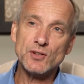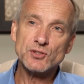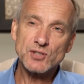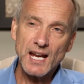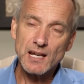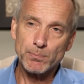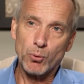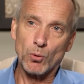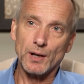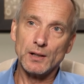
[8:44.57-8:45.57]
the second
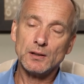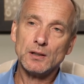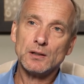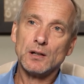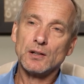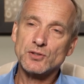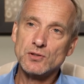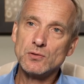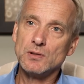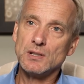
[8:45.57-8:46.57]
point, a
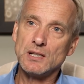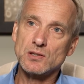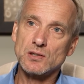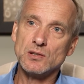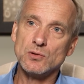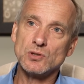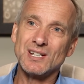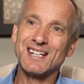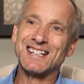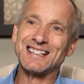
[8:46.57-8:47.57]
student needs to use
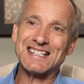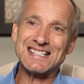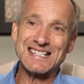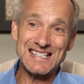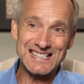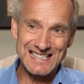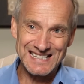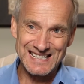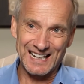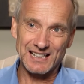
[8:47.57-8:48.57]
at least
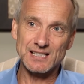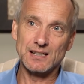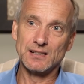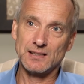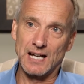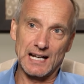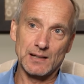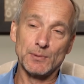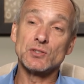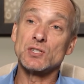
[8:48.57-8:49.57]
6
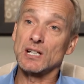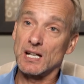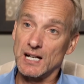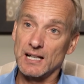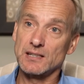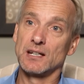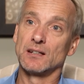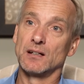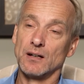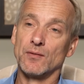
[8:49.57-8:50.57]
documents, the
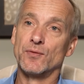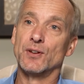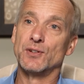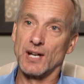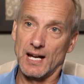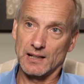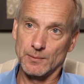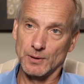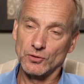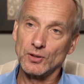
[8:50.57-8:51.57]
content of the
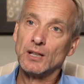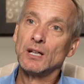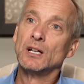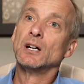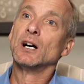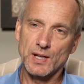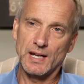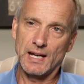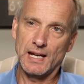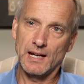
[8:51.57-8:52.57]
documents. They
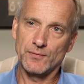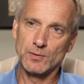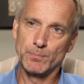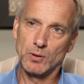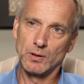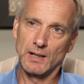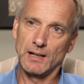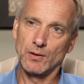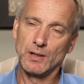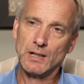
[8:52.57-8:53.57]
have to pull
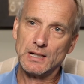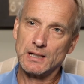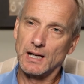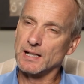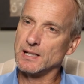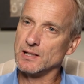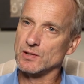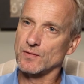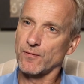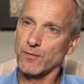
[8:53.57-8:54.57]
out
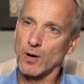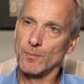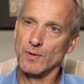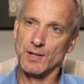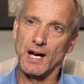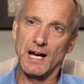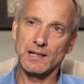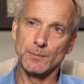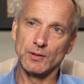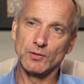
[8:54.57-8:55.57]
ideas from the
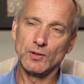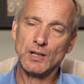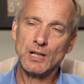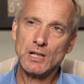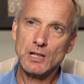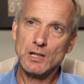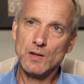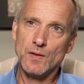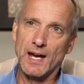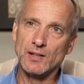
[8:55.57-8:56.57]
documents
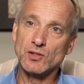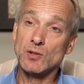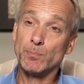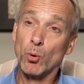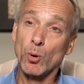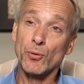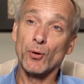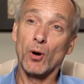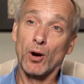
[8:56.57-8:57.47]
that support their